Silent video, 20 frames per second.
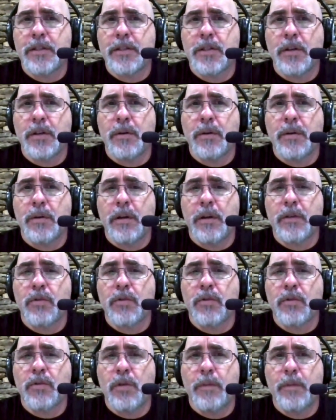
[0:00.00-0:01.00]
So I
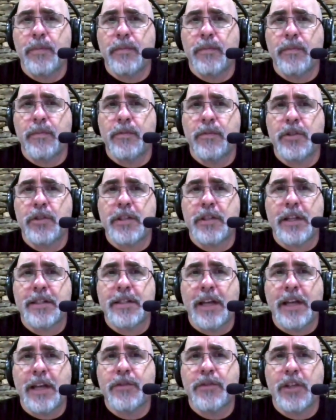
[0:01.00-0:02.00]
grew up just
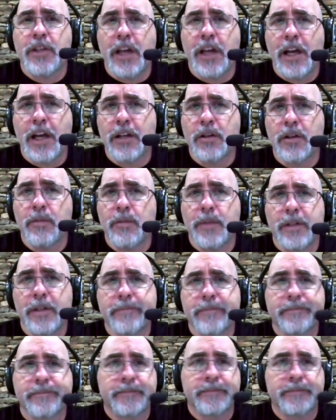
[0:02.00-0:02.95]
outside of Chicago, but